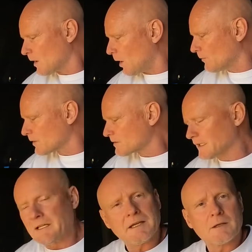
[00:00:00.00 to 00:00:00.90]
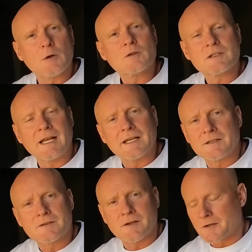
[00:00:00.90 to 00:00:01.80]
obviously it looks like
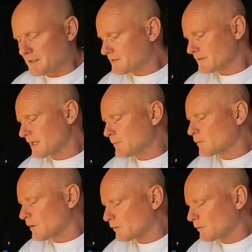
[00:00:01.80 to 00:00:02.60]
it's the same